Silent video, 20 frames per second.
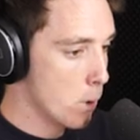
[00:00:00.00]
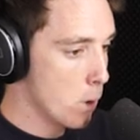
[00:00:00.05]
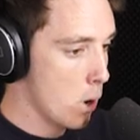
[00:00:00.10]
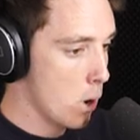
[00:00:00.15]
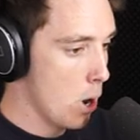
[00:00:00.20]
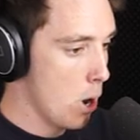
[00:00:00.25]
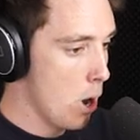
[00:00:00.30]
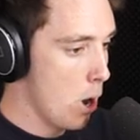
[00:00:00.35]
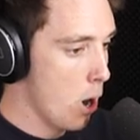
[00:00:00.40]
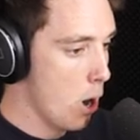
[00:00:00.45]

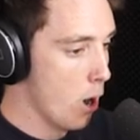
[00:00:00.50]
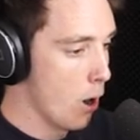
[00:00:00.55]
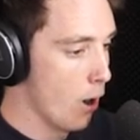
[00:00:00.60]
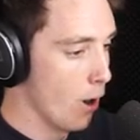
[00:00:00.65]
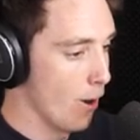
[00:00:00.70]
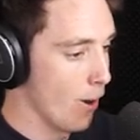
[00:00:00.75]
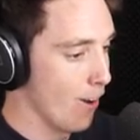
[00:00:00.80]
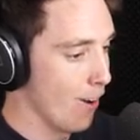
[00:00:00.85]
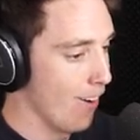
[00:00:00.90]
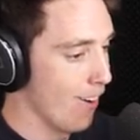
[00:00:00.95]

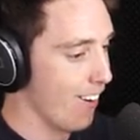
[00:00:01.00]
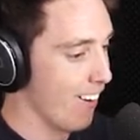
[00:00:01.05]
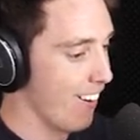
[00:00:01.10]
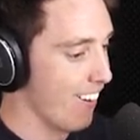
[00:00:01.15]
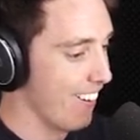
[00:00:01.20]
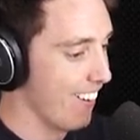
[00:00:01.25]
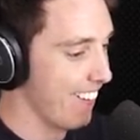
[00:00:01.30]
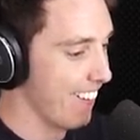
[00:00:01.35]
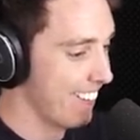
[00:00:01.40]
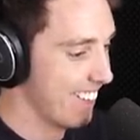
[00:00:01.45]

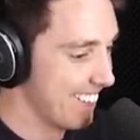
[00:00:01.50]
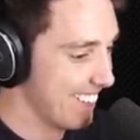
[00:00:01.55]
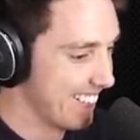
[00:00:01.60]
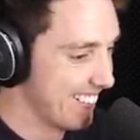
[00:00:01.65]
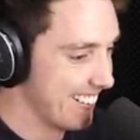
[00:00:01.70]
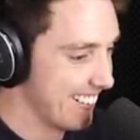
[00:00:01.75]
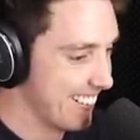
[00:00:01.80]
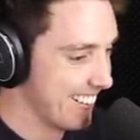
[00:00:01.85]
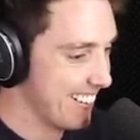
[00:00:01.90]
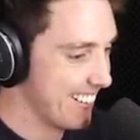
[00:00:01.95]
Oh,
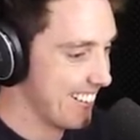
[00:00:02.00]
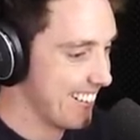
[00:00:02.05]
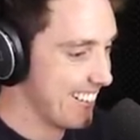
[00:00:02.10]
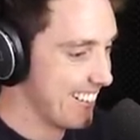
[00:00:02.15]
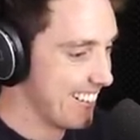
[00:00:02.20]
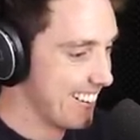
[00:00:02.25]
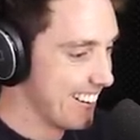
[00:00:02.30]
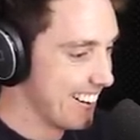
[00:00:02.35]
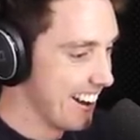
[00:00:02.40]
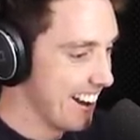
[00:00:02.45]

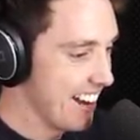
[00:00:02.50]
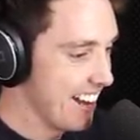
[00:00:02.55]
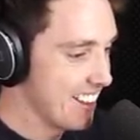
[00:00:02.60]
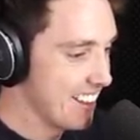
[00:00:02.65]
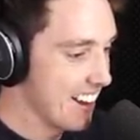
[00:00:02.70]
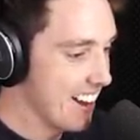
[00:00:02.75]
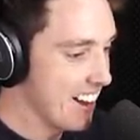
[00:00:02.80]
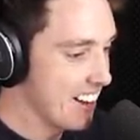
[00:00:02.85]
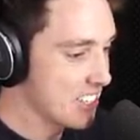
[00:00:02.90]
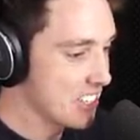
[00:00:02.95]
yeah,
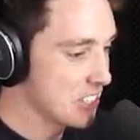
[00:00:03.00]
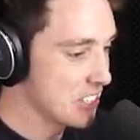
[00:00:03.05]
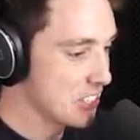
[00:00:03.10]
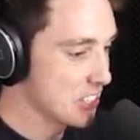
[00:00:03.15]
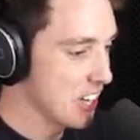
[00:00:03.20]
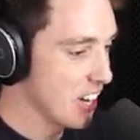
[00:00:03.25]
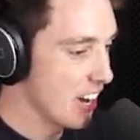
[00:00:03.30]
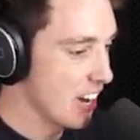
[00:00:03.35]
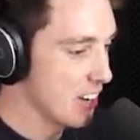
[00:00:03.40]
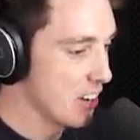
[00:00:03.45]
the archers are
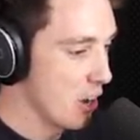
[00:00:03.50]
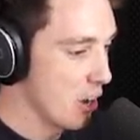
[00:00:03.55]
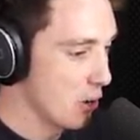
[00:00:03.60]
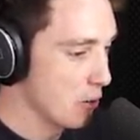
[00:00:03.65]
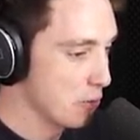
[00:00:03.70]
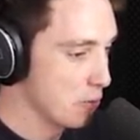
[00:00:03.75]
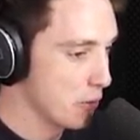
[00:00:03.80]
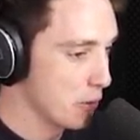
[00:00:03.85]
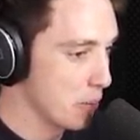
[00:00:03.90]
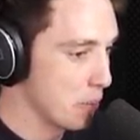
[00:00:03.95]
starting
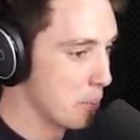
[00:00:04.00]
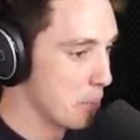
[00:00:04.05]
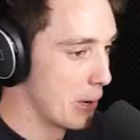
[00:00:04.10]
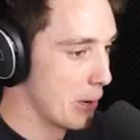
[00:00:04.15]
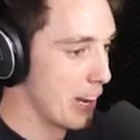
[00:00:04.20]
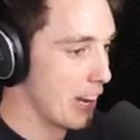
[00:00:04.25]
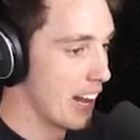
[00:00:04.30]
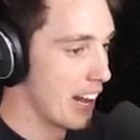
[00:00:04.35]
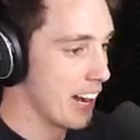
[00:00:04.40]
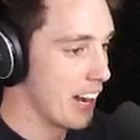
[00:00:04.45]
off.
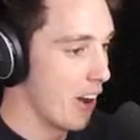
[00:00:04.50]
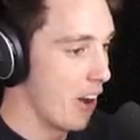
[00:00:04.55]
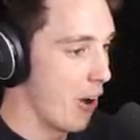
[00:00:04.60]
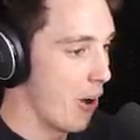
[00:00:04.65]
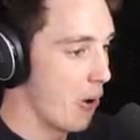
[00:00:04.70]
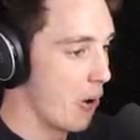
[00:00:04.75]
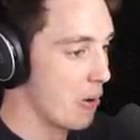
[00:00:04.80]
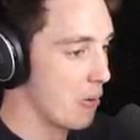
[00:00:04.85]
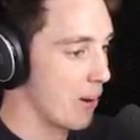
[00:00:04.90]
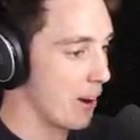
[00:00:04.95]

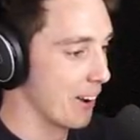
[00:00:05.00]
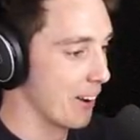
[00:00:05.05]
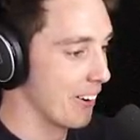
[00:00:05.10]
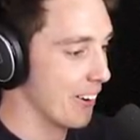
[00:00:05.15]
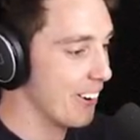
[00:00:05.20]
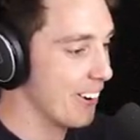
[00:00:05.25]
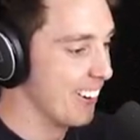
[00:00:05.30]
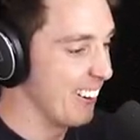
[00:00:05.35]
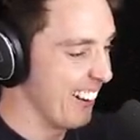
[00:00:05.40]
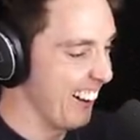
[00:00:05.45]
Oh my god.